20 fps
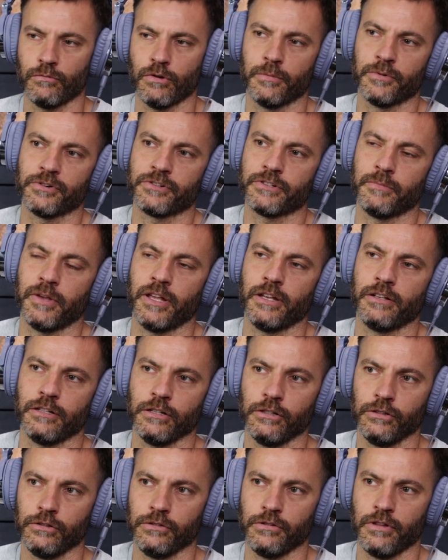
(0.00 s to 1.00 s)
rubber cement
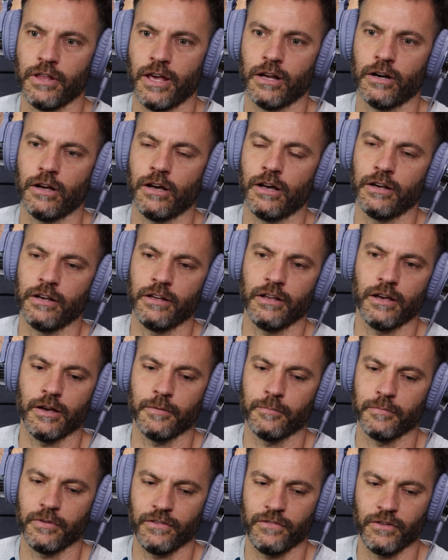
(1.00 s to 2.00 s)
to glue that on.
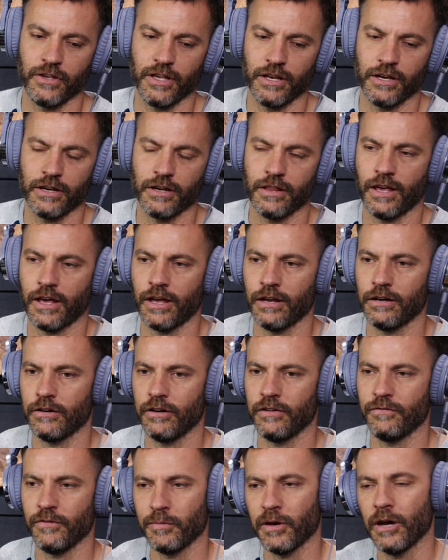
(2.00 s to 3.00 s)
If you get into that,
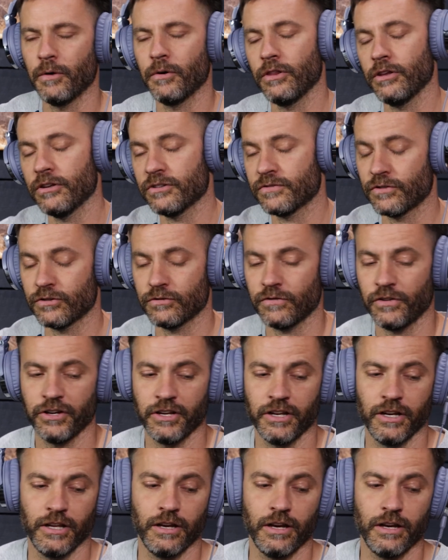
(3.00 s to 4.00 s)
if you buy one of those, first of all,
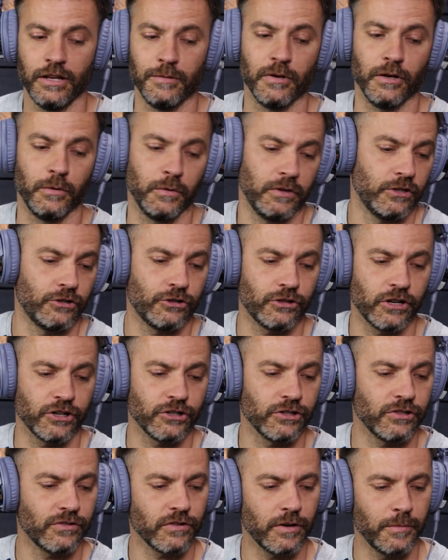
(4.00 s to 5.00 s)
you're going to get an email with
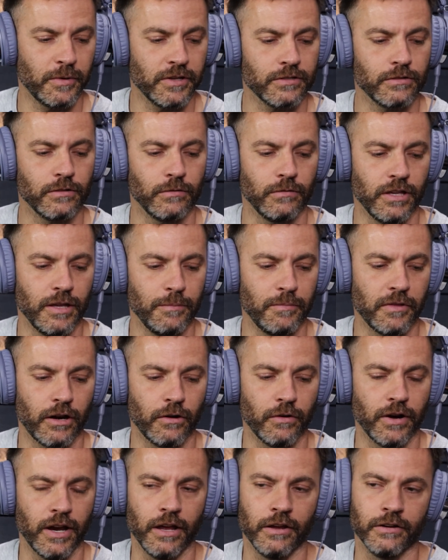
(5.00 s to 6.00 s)
instructions from us, so keep that
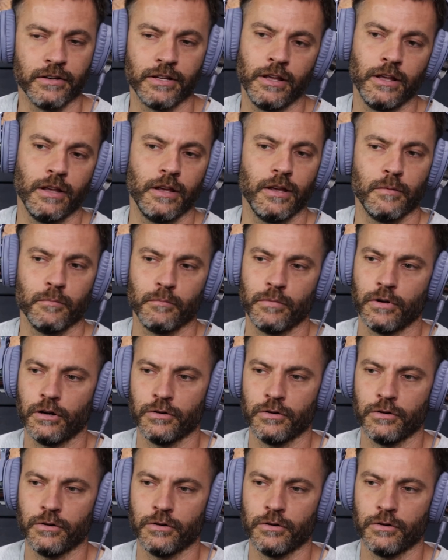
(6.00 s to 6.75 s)
around, but